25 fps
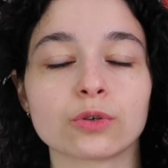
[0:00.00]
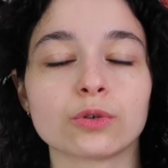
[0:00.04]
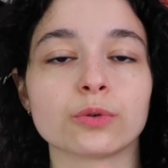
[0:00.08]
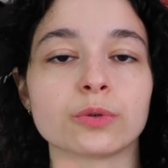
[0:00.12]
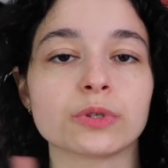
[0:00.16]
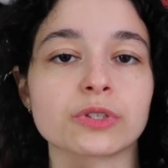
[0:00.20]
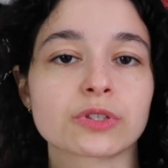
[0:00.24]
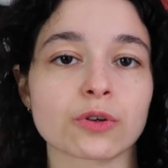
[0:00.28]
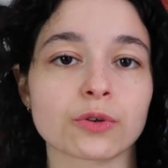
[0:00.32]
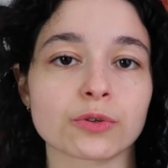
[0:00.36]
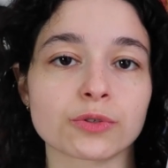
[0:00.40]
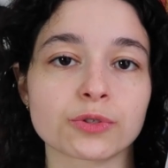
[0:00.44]
who
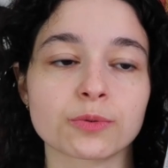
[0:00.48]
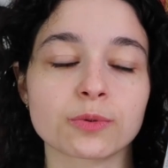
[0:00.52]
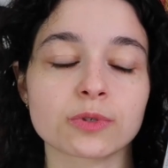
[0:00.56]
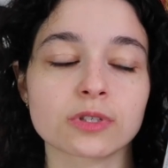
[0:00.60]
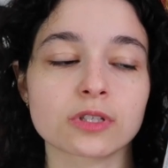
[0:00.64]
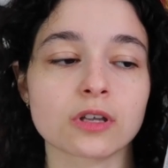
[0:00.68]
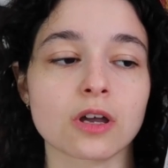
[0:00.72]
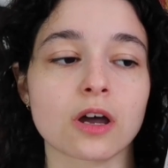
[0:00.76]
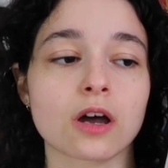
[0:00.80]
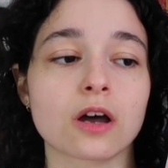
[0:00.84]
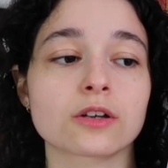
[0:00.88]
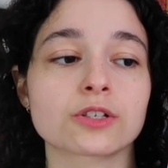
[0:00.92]
is also a
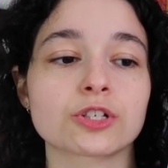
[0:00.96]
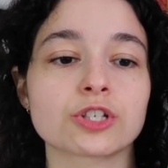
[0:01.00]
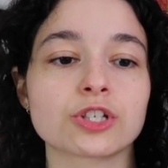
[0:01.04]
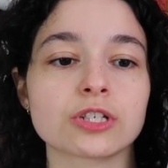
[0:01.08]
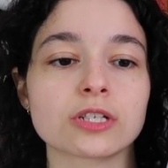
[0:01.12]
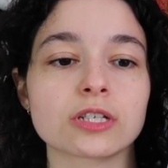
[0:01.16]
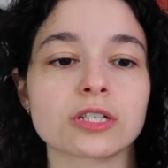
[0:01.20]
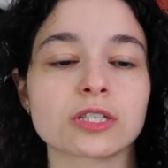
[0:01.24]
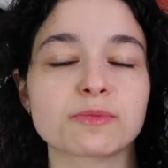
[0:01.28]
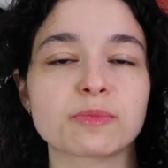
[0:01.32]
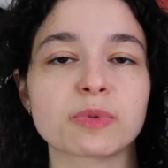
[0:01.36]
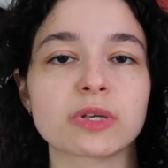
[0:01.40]
skaa.
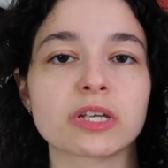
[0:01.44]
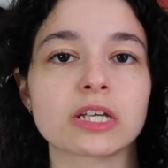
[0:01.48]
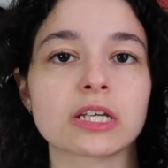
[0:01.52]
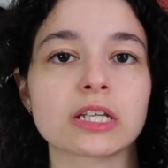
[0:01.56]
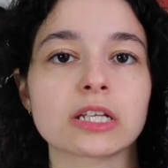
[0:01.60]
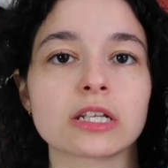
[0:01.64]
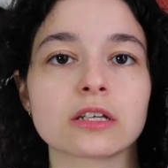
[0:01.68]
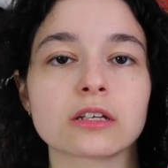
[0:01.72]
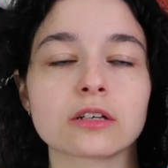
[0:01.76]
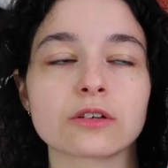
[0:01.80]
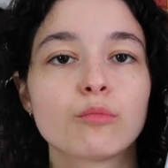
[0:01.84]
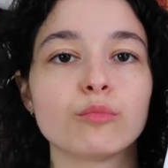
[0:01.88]
She has
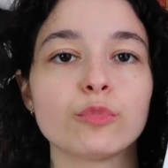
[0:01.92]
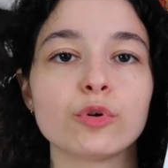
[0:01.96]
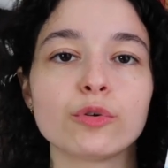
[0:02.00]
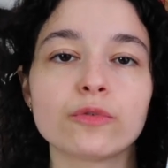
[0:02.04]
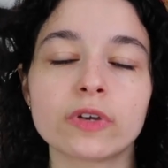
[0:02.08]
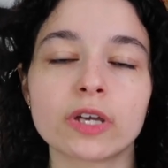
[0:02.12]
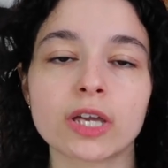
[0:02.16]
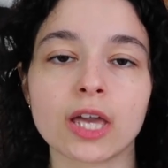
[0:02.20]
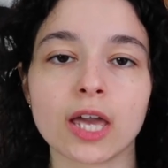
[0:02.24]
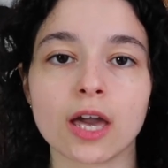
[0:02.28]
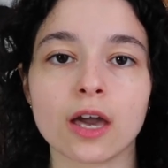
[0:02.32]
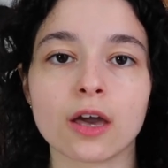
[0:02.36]
been
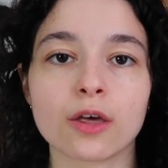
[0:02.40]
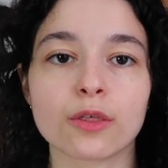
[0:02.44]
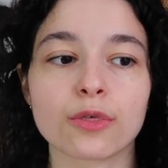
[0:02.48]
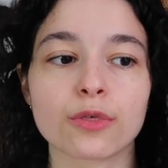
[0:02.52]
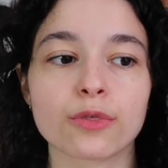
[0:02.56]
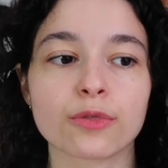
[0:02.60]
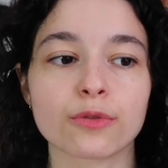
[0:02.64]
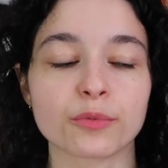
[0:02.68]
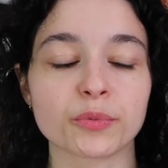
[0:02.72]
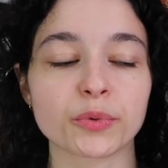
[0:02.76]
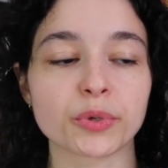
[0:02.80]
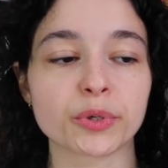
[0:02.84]
moving
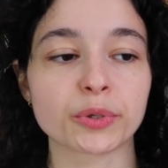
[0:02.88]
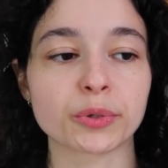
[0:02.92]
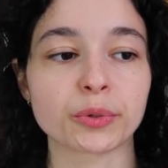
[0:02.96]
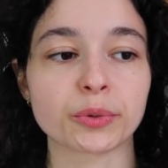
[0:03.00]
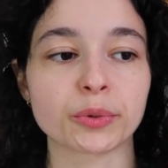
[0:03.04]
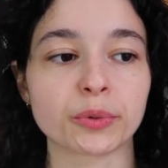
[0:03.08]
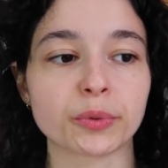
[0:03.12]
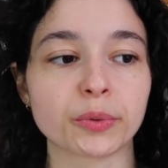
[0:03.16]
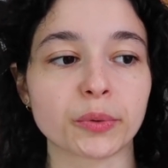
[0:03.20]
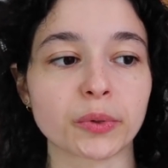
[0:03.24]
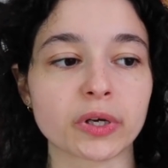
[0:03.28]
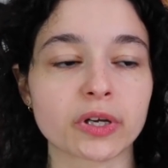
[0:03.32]

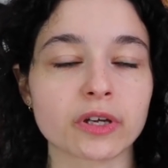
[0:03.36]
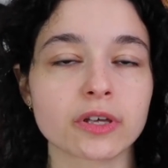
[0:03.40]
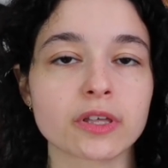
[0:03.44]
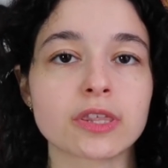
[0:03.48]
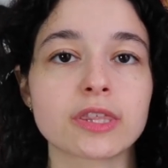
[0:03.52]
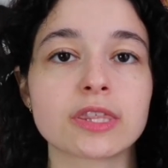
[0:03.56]
through